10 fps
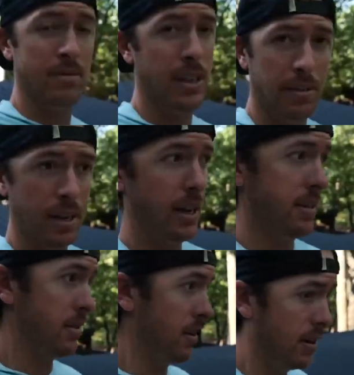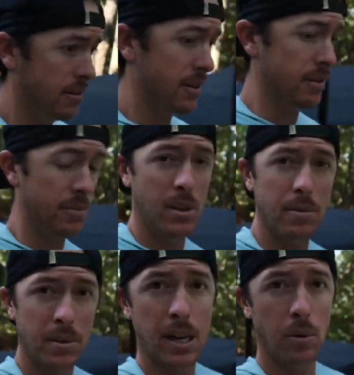the other day, so I don't know.
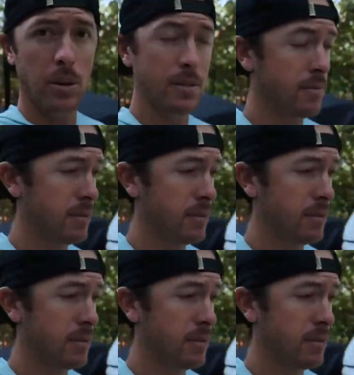Something got one.